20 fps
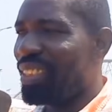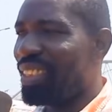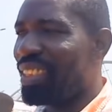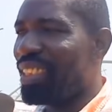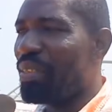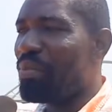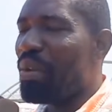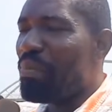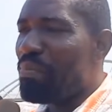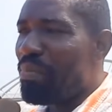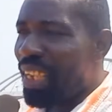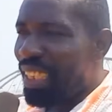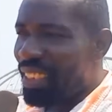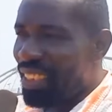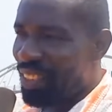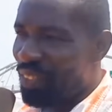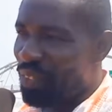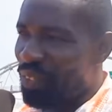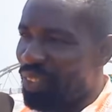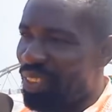Se be
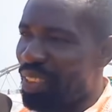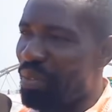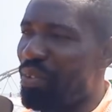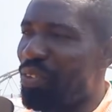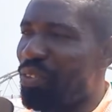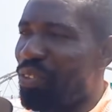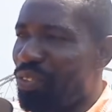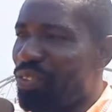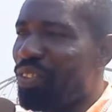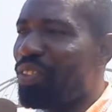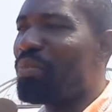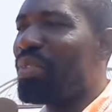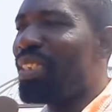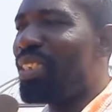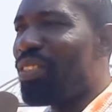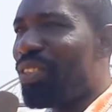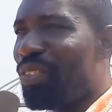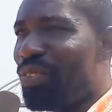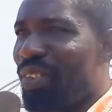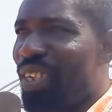brase o se be koso e
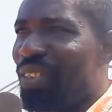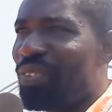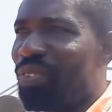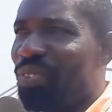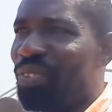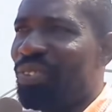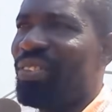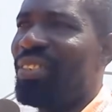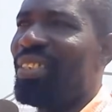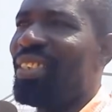bejina no aso.